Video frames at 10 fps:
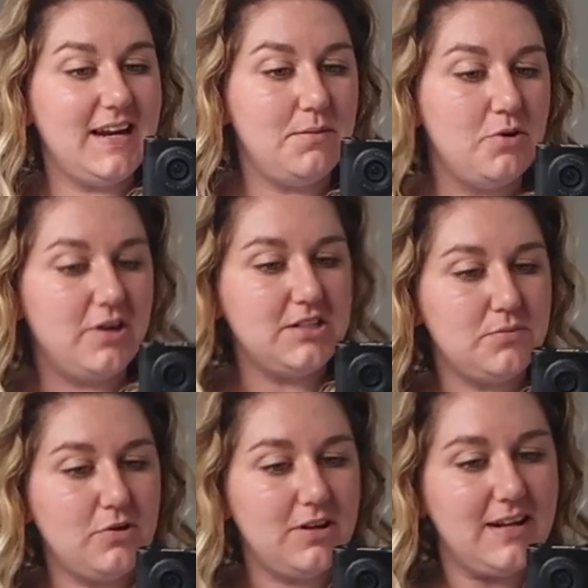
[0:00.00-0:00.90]
anymore, I
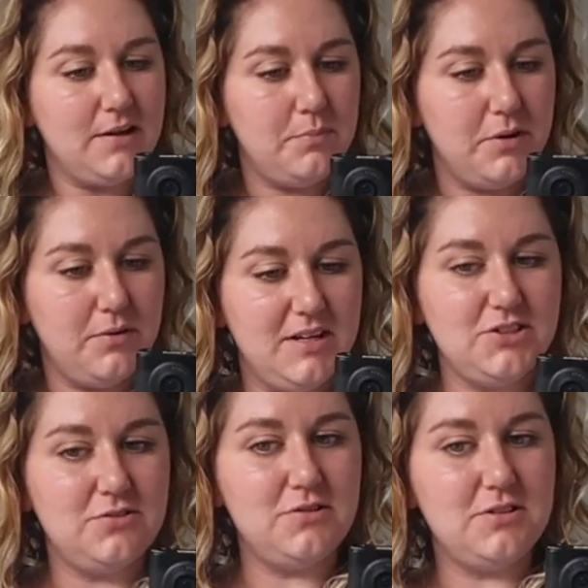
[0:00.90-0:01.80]
don't want little booty
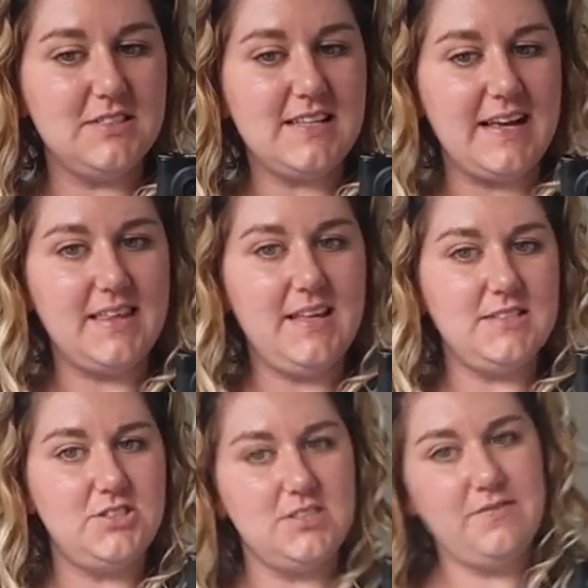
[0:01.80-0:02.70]
shorts. Like,
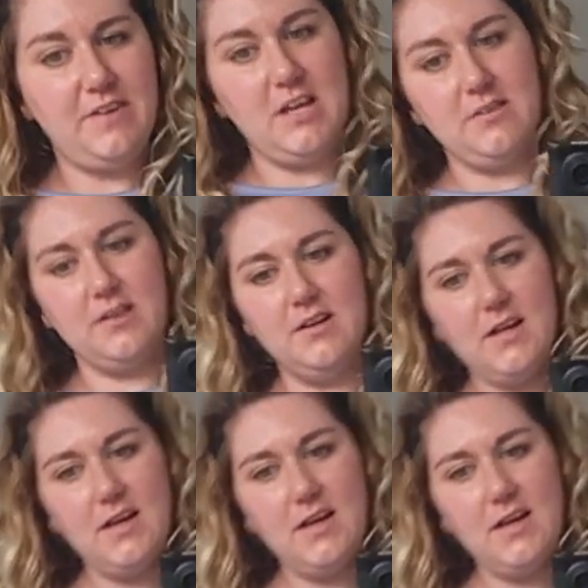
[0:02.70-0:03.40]
these just feel,